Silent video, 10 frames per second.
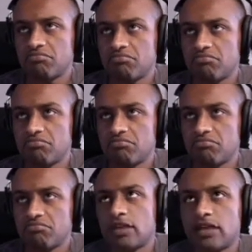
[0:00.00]
between
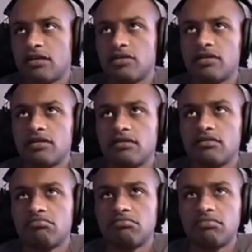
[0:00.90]
the
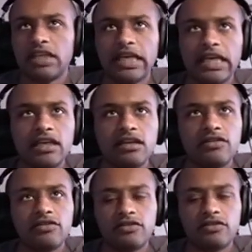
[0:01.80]
late
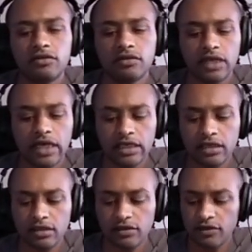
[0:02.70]
80s to the
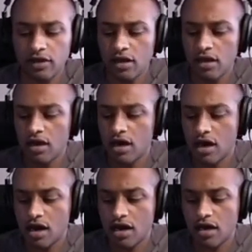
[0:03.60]
90s.
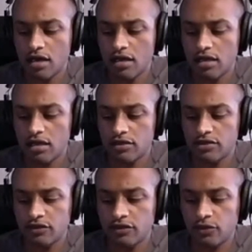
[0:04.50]
It
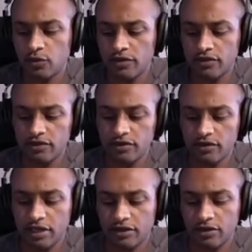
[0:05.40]
just wasn't like